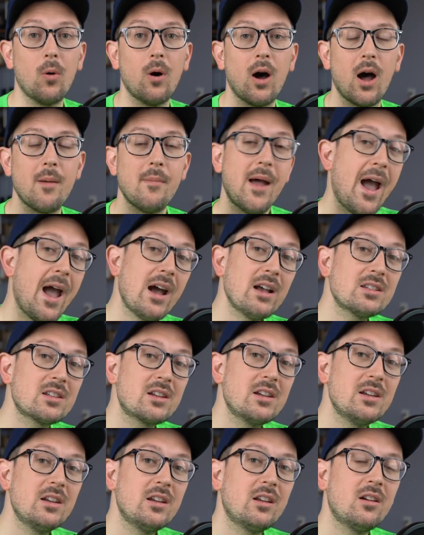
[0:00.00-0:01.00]
I'm
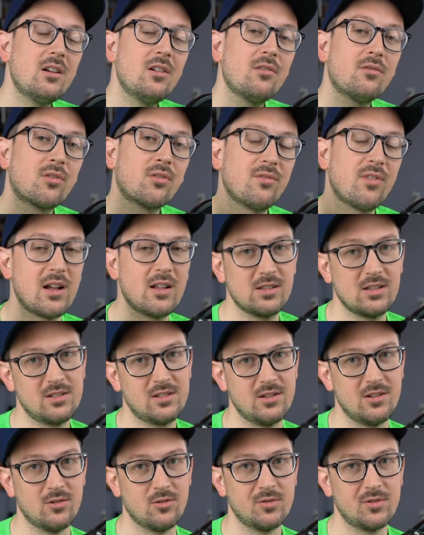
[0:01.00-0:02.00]
asking for
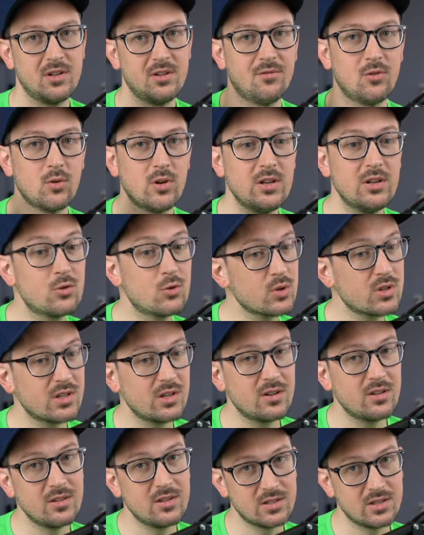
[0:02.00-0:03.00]
volunteers. If you're interested
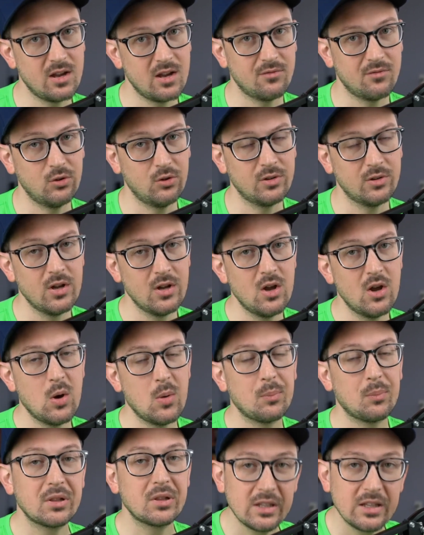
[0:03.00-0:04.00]
in this effort,
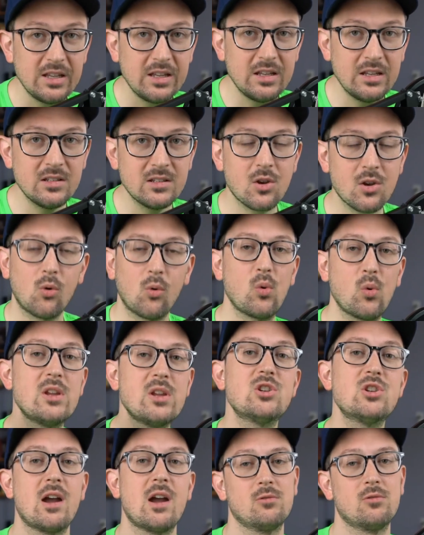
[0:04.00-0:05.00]
please
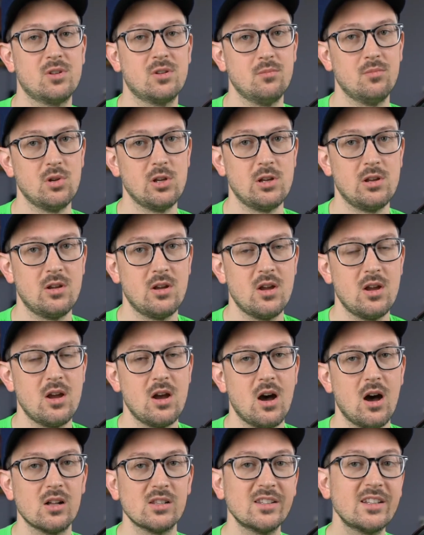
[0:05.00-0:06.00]
reach out to me.
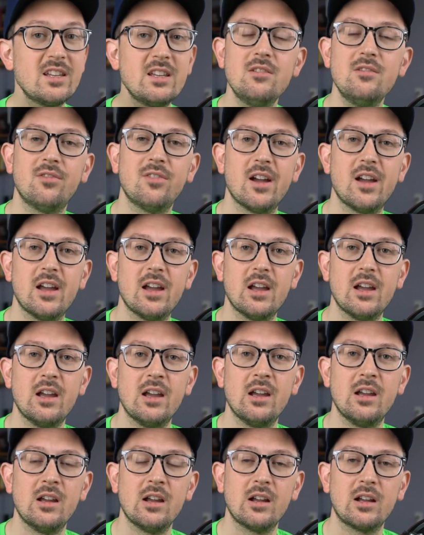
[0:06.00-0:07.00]
I'll leave
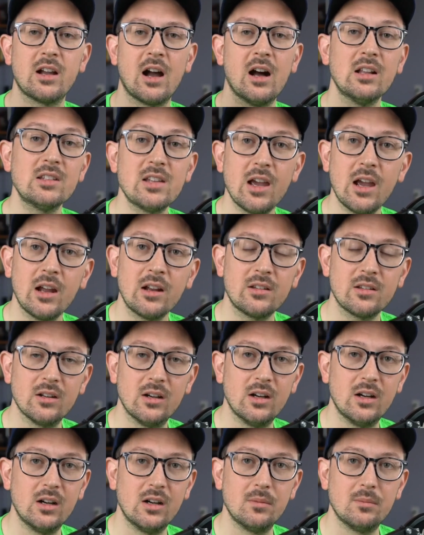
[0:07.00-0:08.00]
a contact
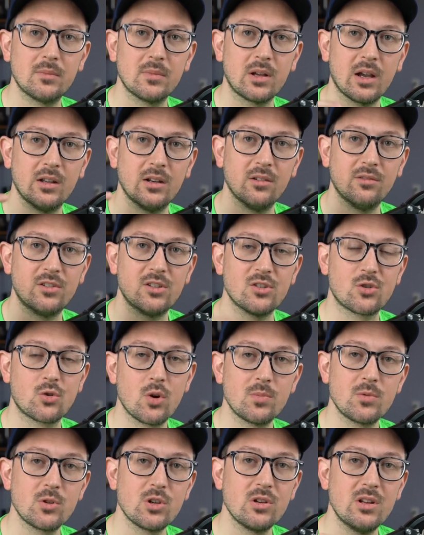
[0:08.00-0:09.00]
kind of
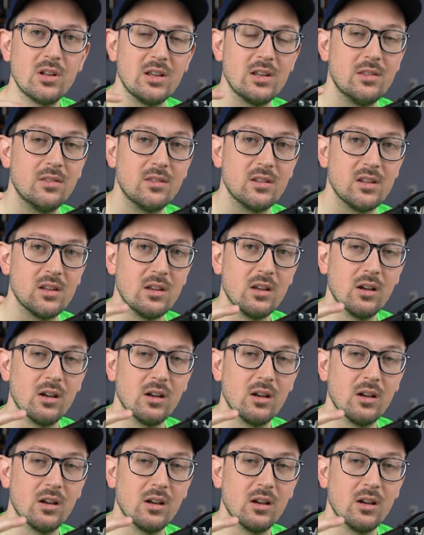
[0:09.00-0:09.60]
description in the